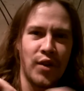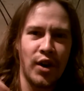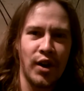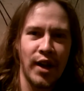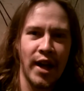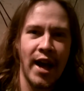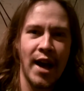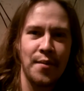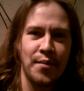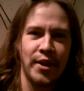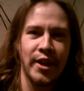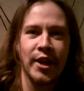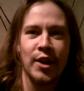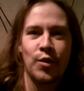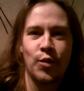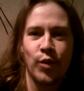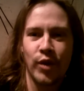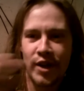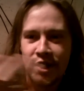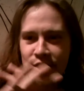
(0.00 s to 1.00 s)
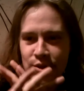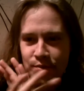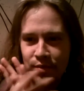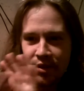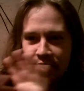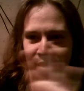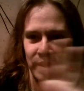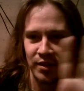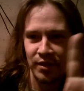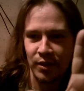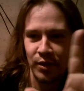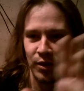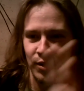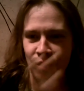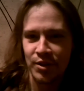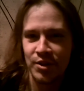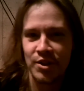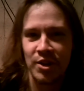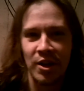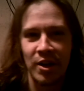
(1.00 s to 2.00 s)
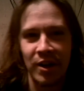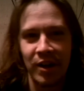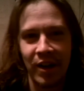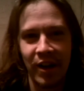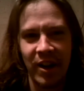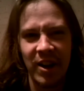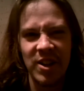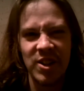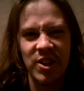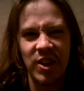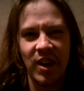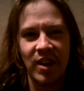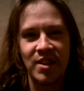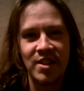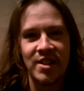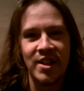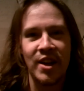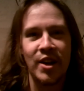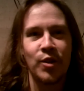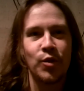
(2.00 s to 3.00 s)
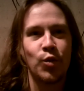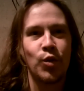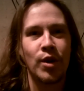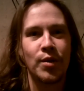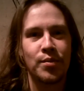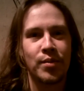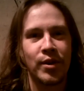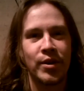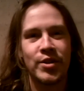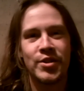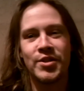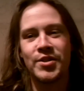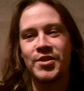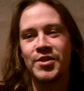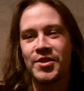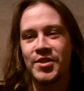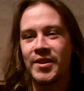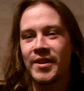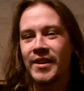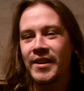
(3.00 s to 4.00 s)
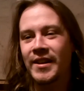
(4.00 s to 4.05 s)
all happening at once, but the whole song kind of jots down one person's